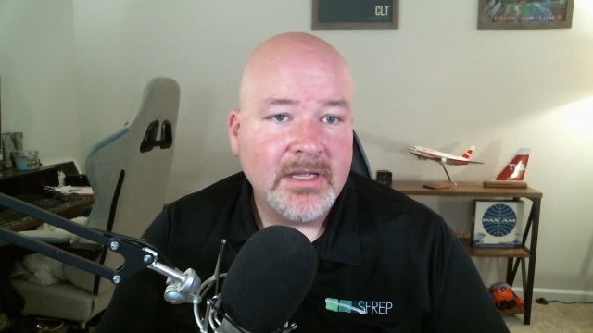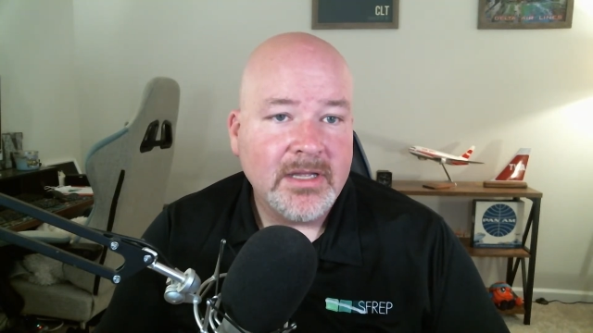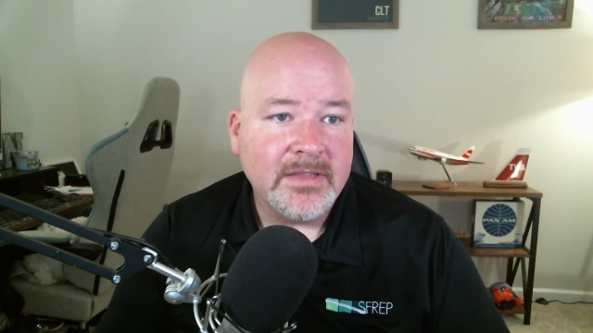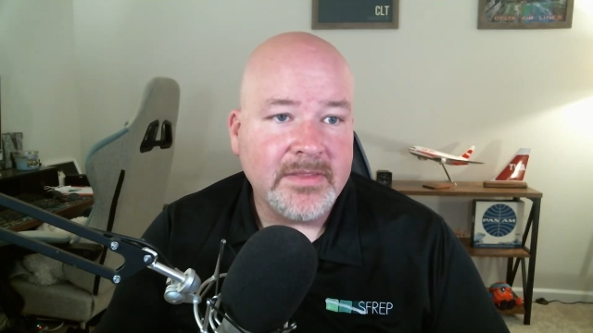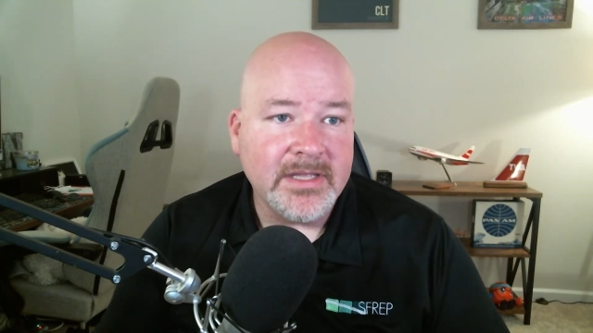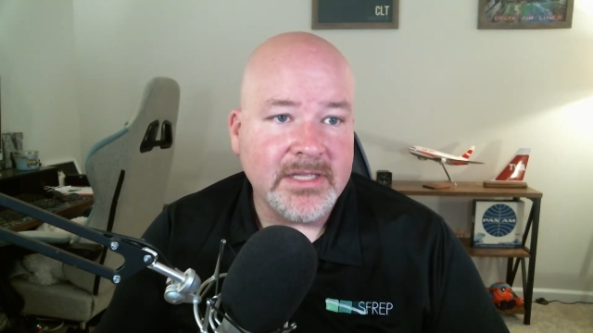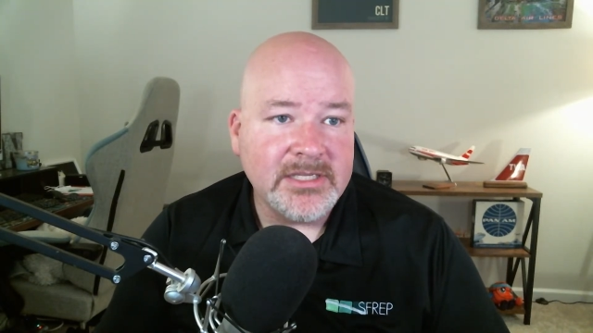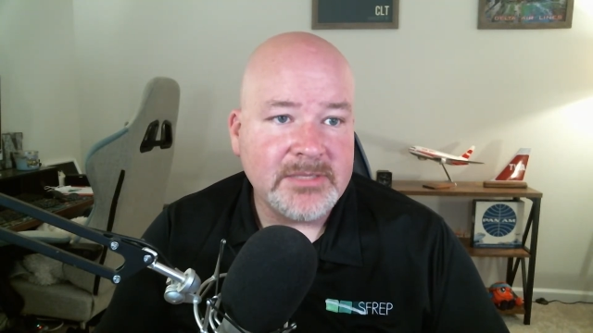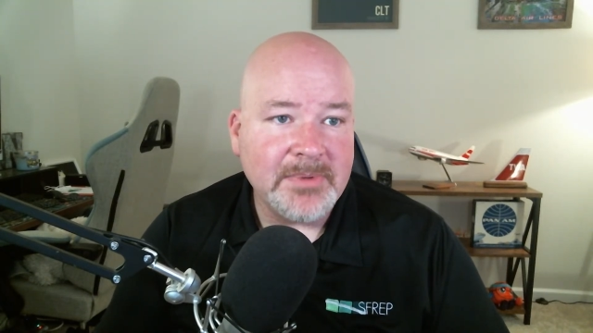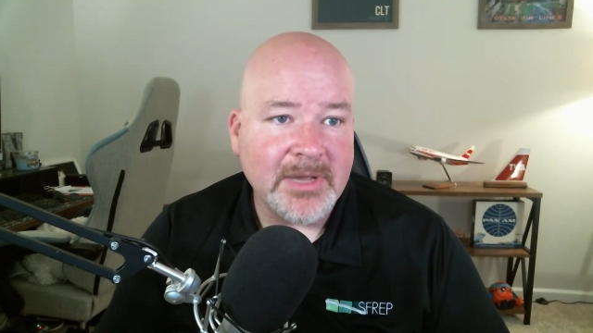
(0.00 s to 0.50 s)

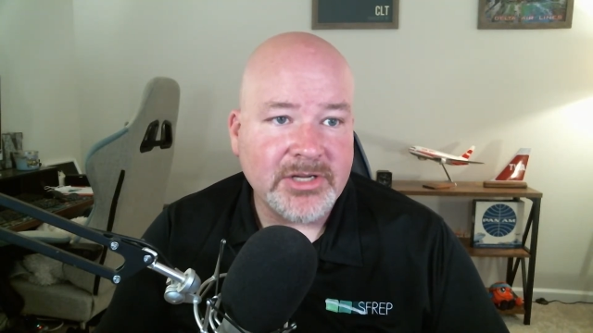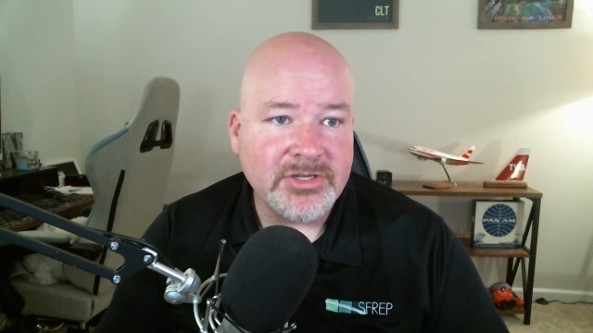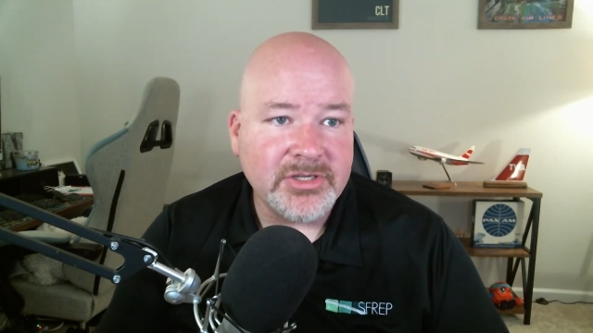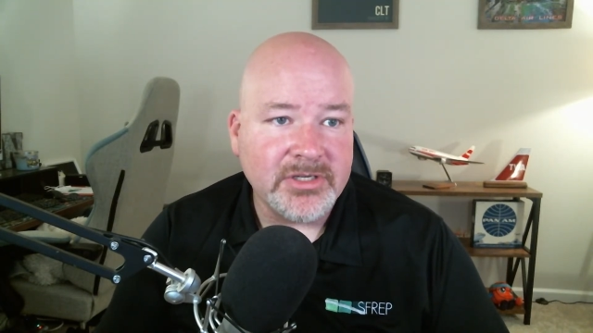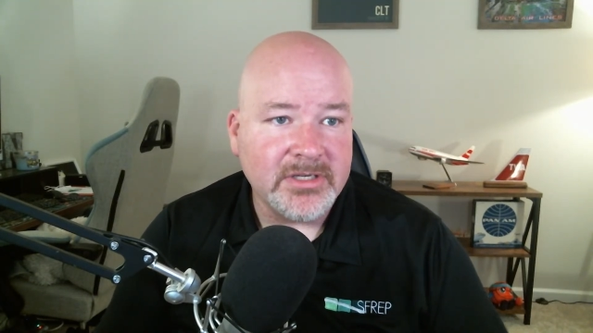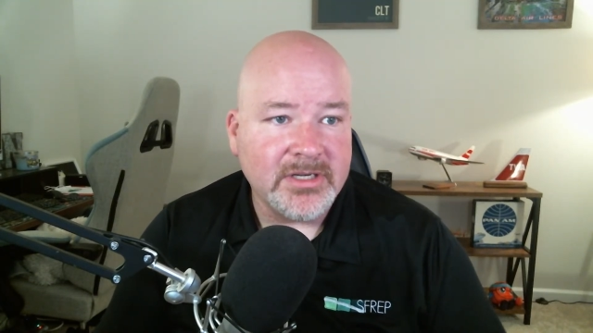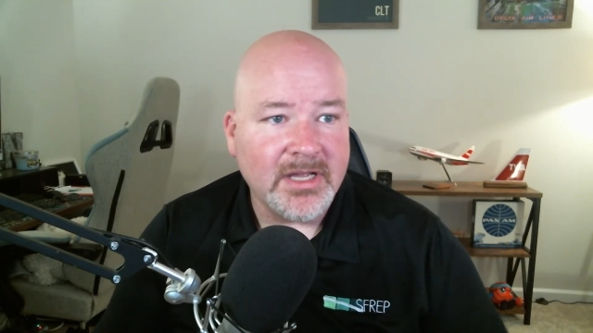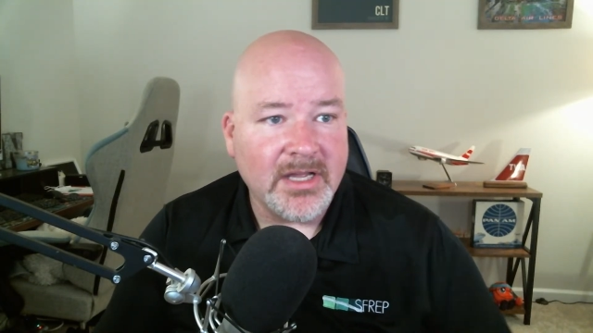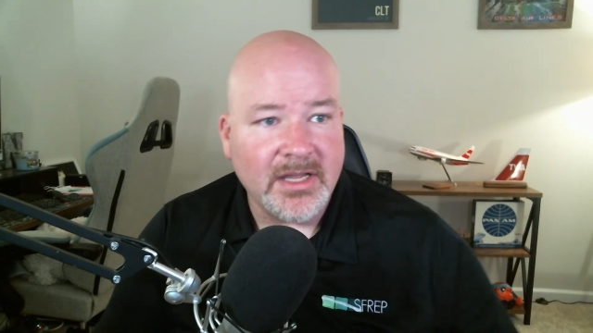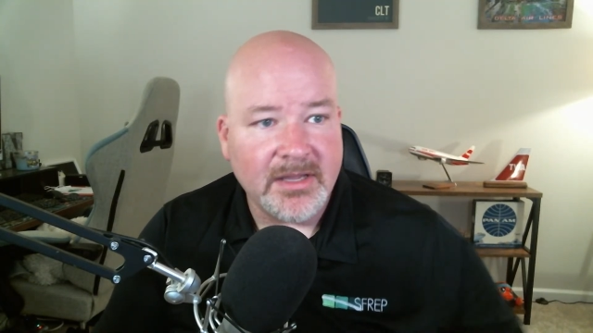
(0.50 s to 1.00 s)
the
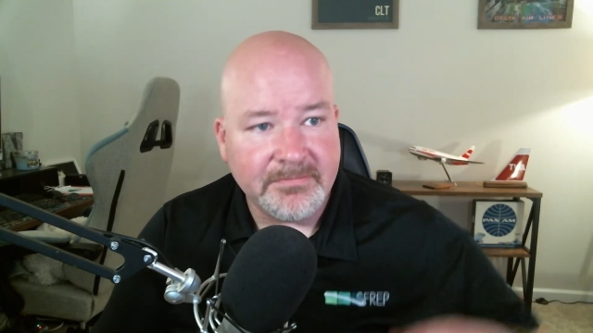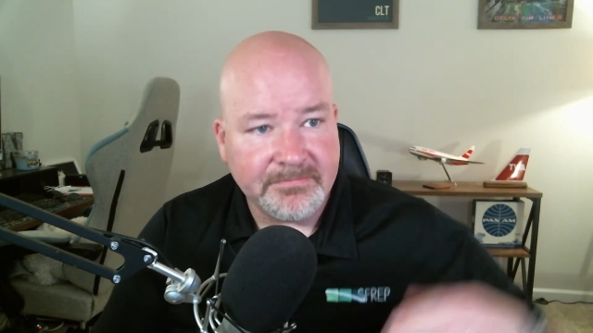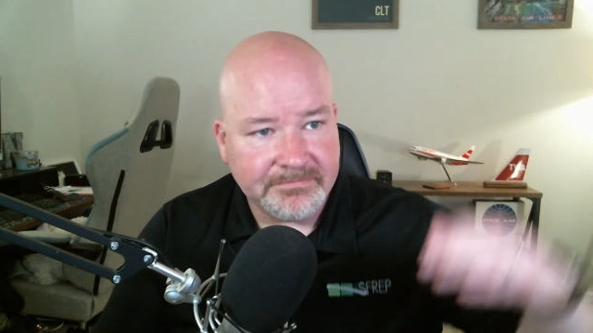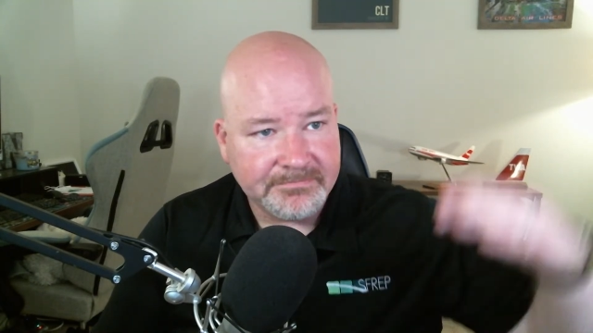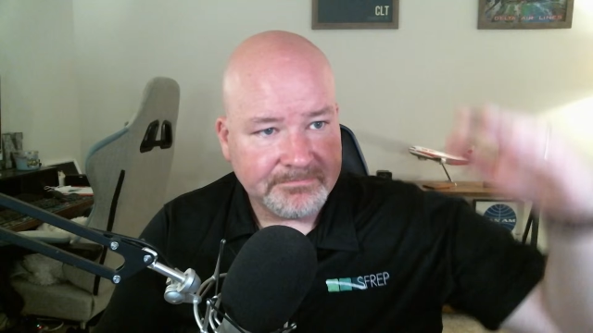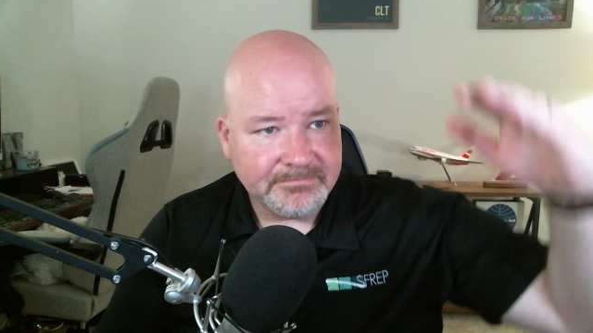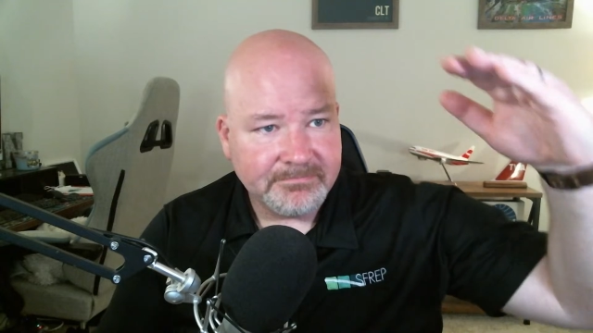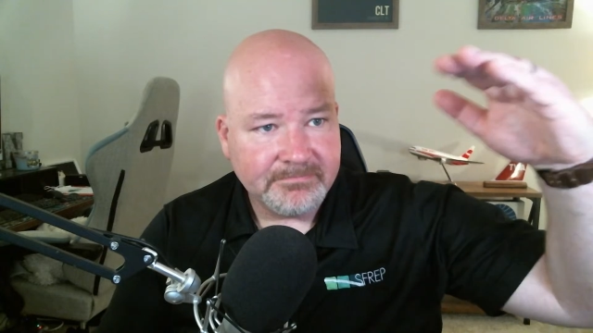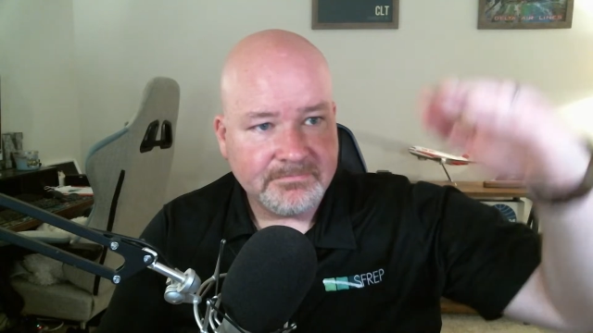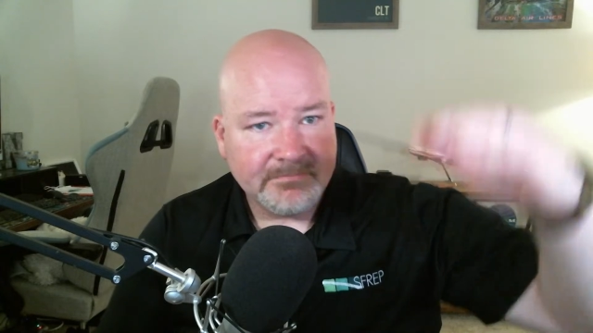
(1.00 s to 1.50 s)

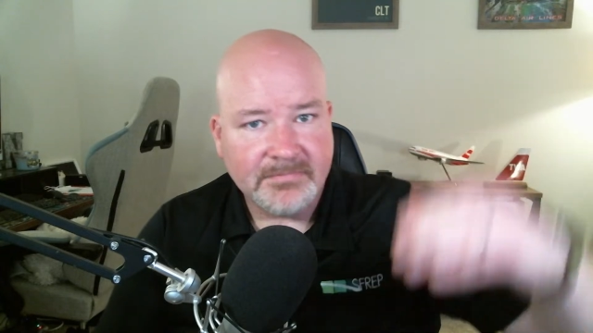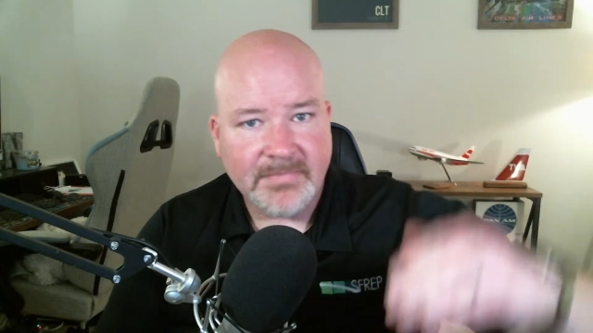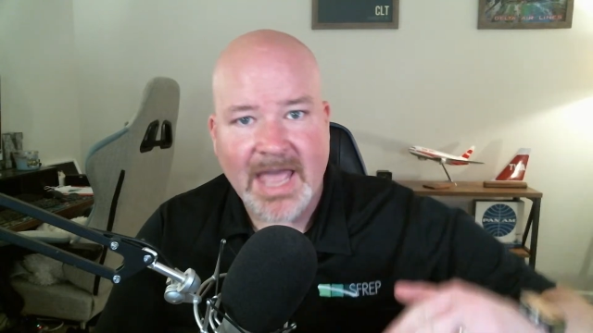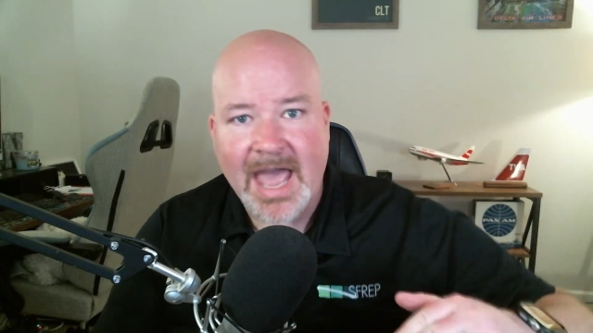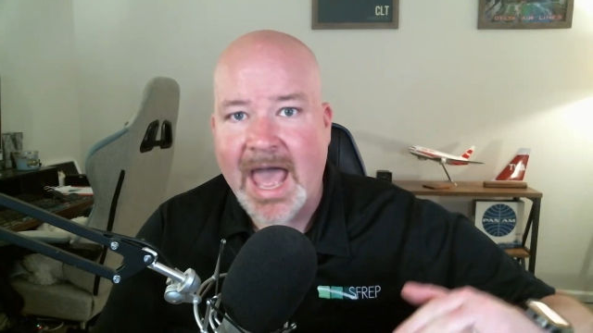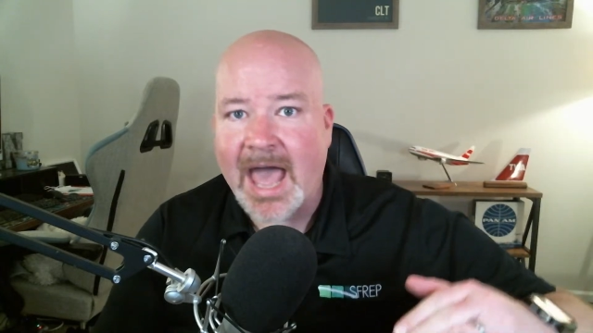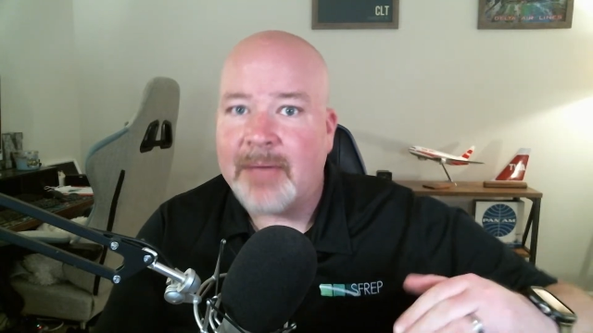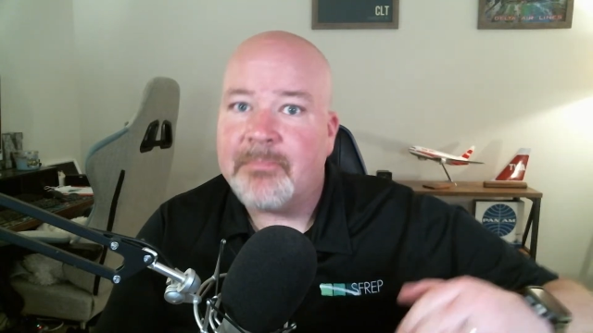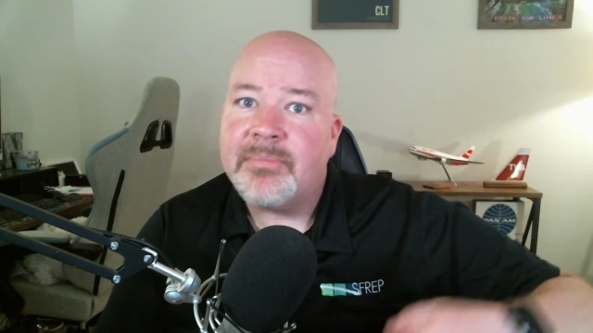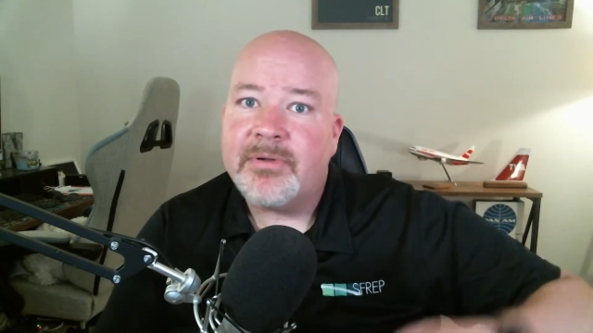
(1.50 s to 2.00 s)
inspection
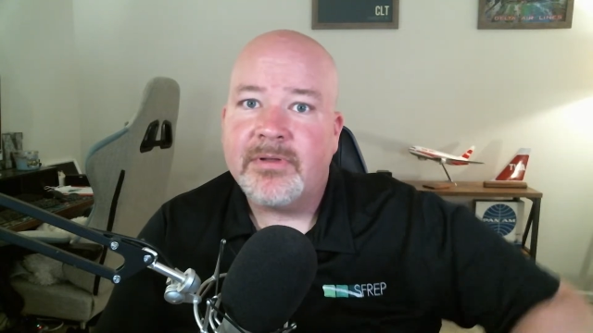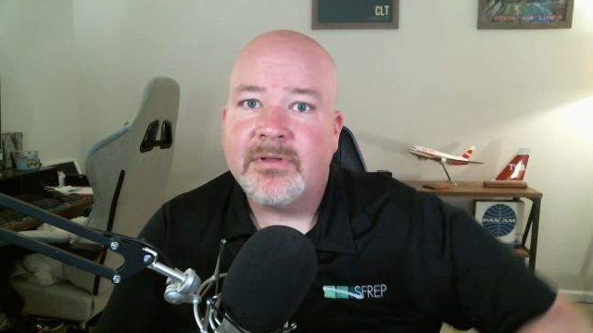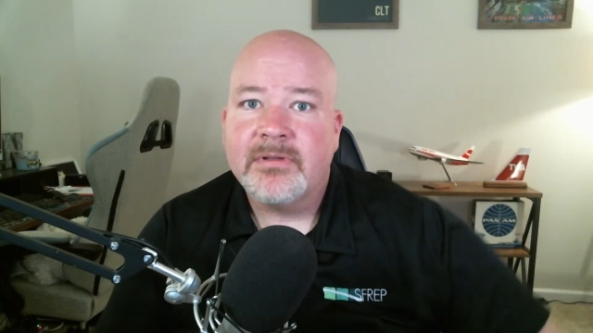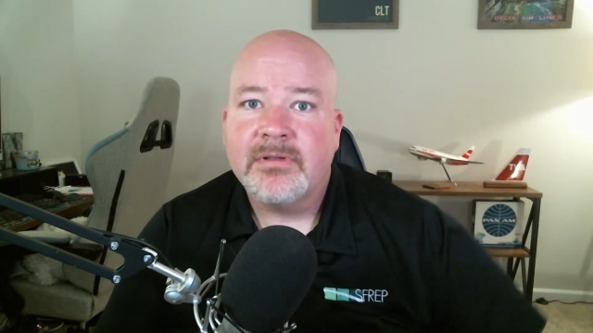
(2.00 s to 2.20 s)
app,